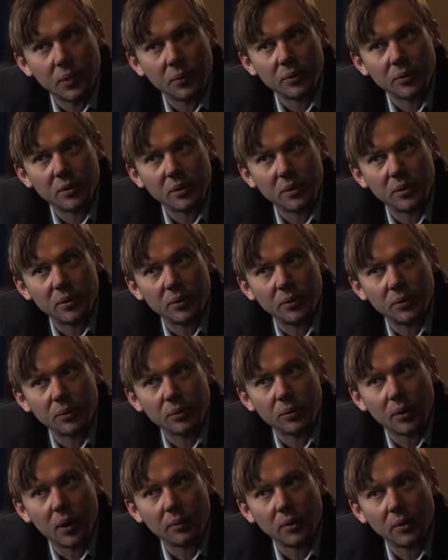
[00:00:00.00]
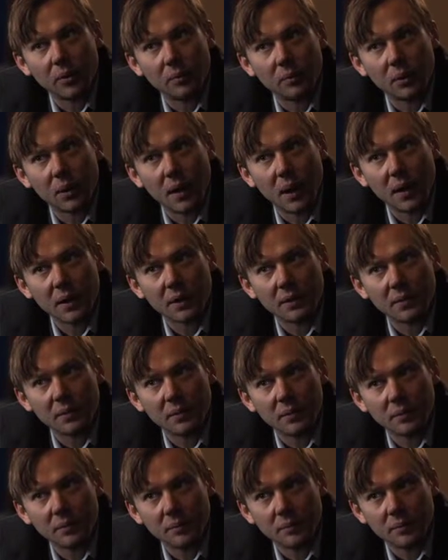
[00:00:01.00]
No one sees you when you're robbing them
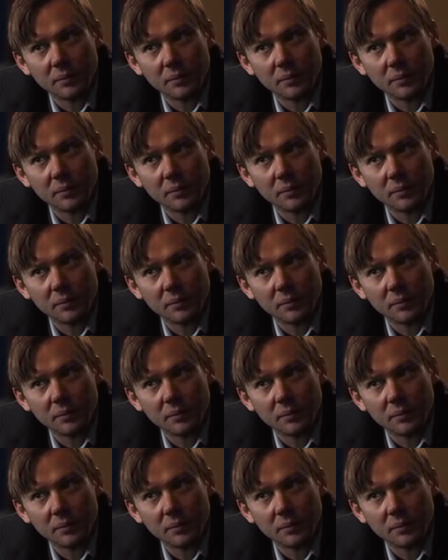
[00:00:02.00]
blind.